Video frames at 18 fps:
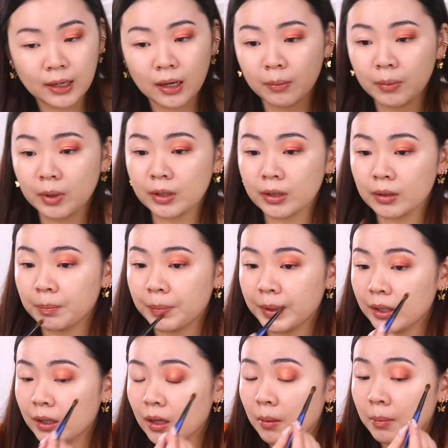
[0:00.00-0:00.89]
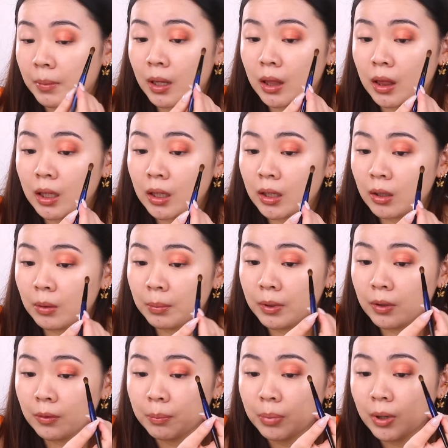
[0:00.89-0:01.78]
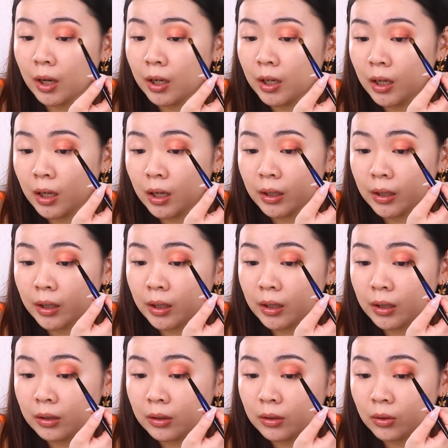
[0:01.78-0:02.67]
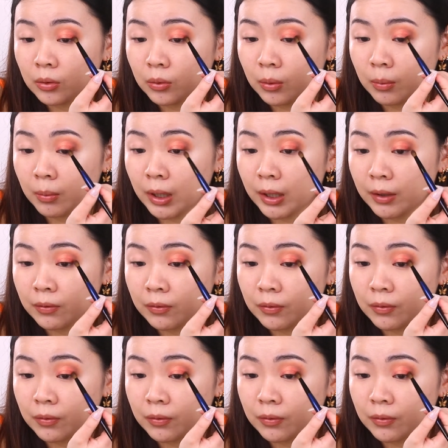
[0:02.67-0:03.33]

I'm going to pick up a little bit of product and do my